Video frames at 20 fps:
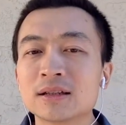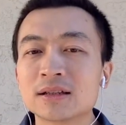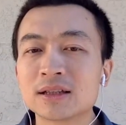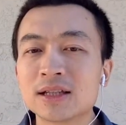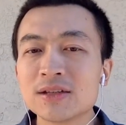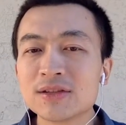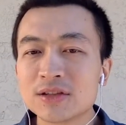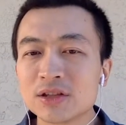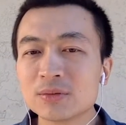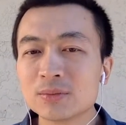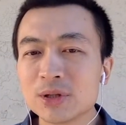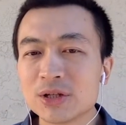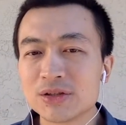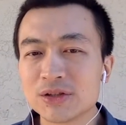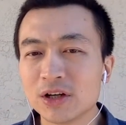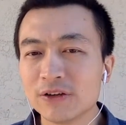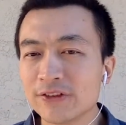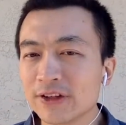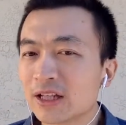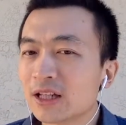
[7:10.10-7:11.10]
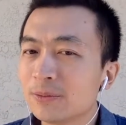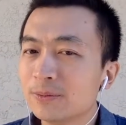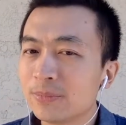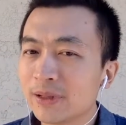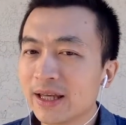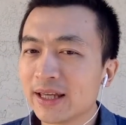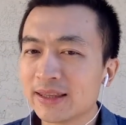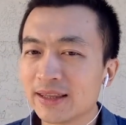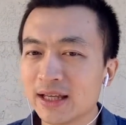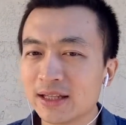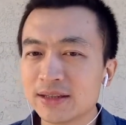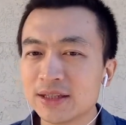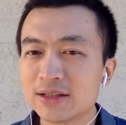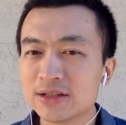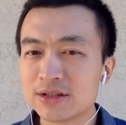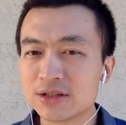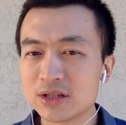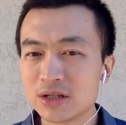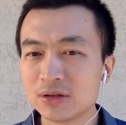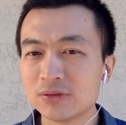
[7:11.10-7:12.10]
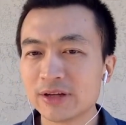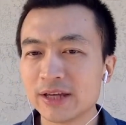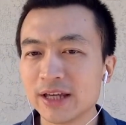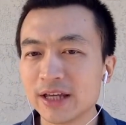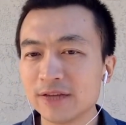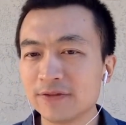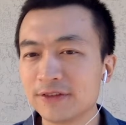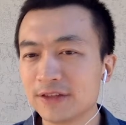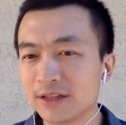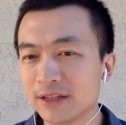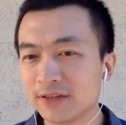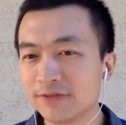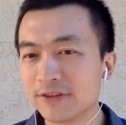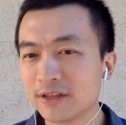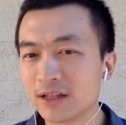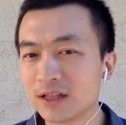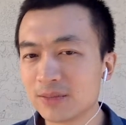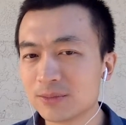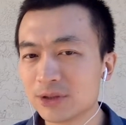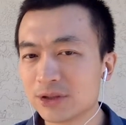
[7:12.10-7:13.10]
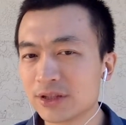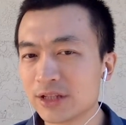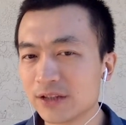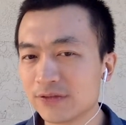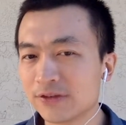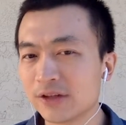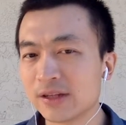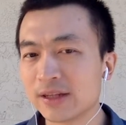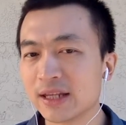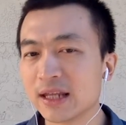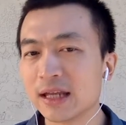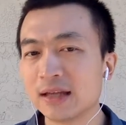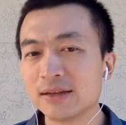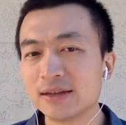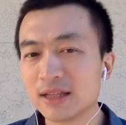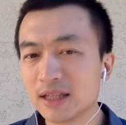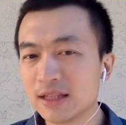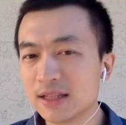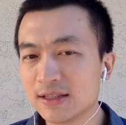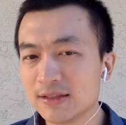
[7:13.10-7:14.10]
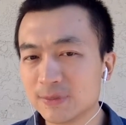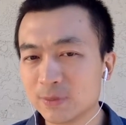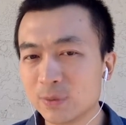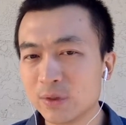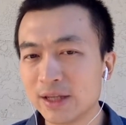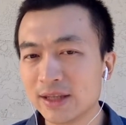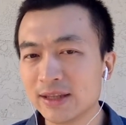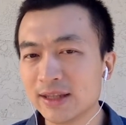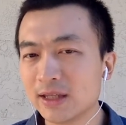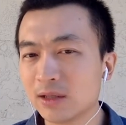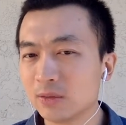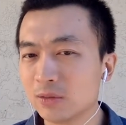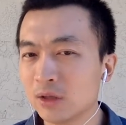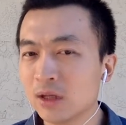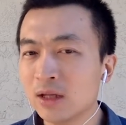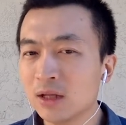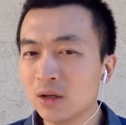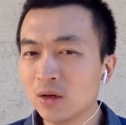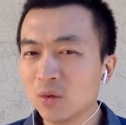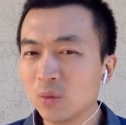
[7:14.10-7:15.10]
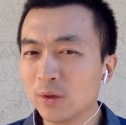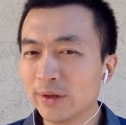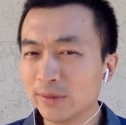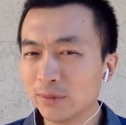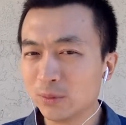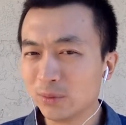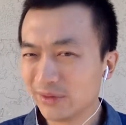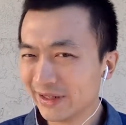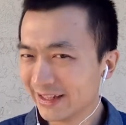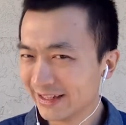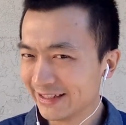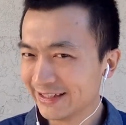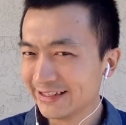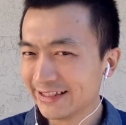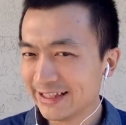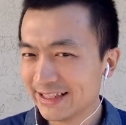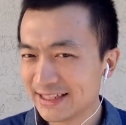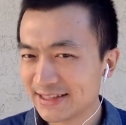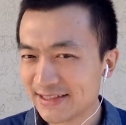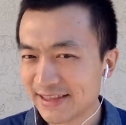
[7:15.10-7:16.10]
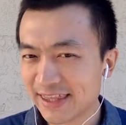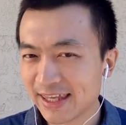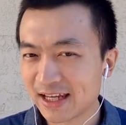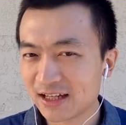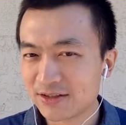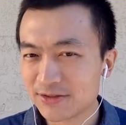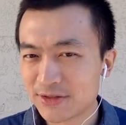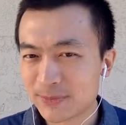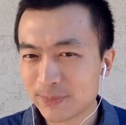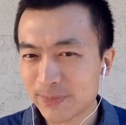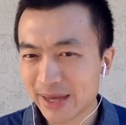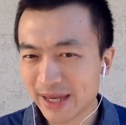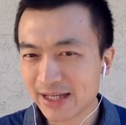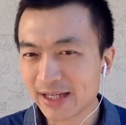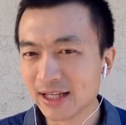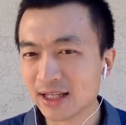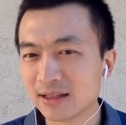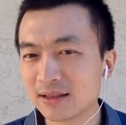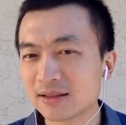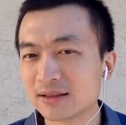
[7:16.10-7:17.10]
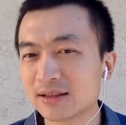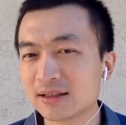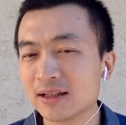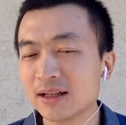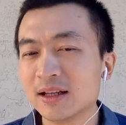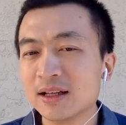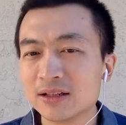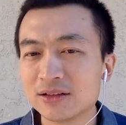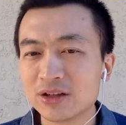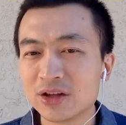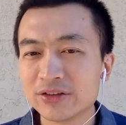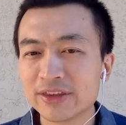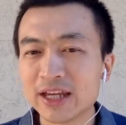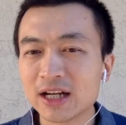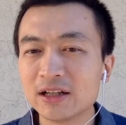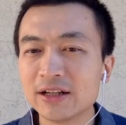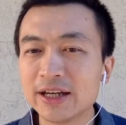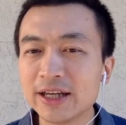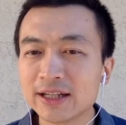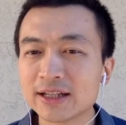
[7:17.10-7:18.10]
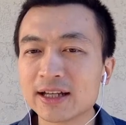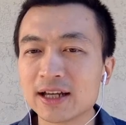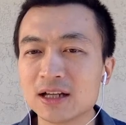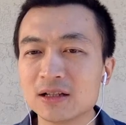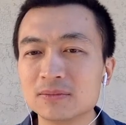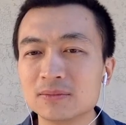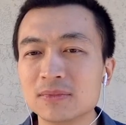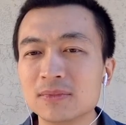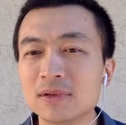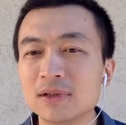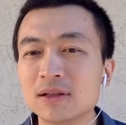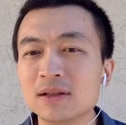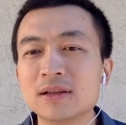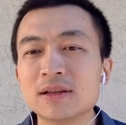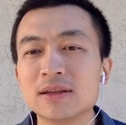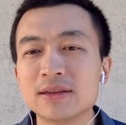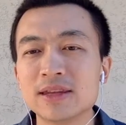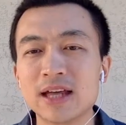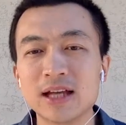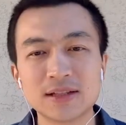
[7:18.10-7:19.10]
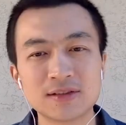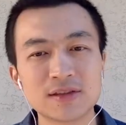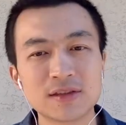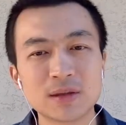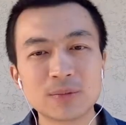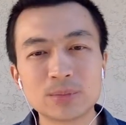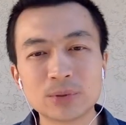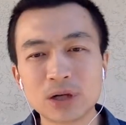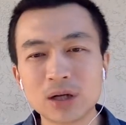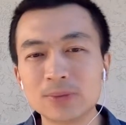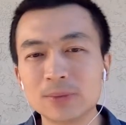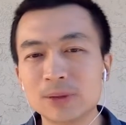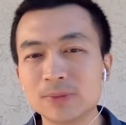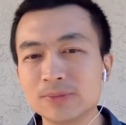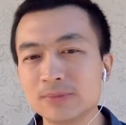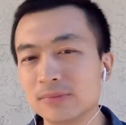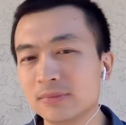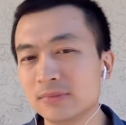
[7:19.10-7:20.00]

Consumers often complain that they don't have enough income to cover their needs when really it's their spending, not their income. That's the problem.